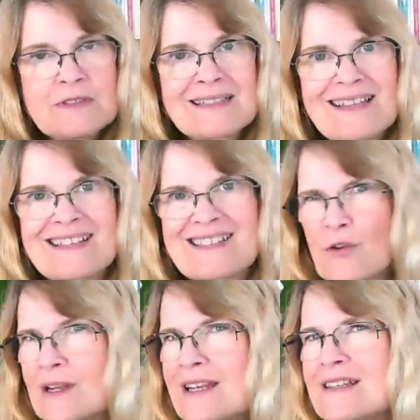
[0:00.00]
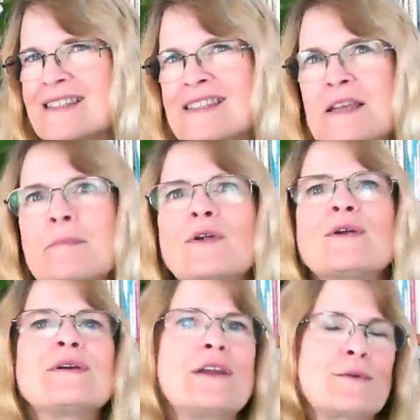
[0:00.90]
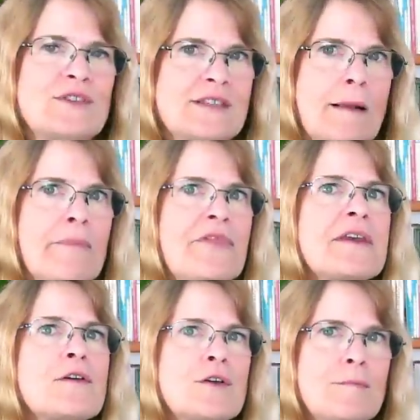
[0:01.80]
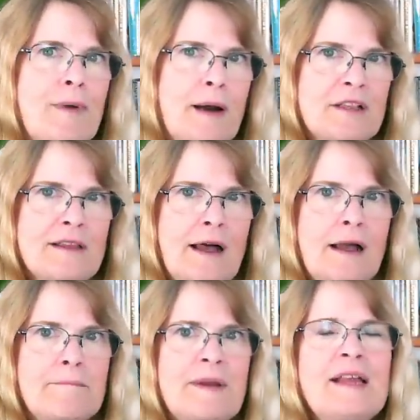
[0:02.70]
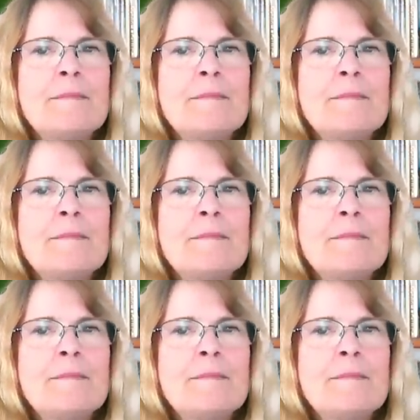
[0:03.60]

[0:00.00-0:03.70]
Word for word: like starting to simmer, you know, something could bubble up,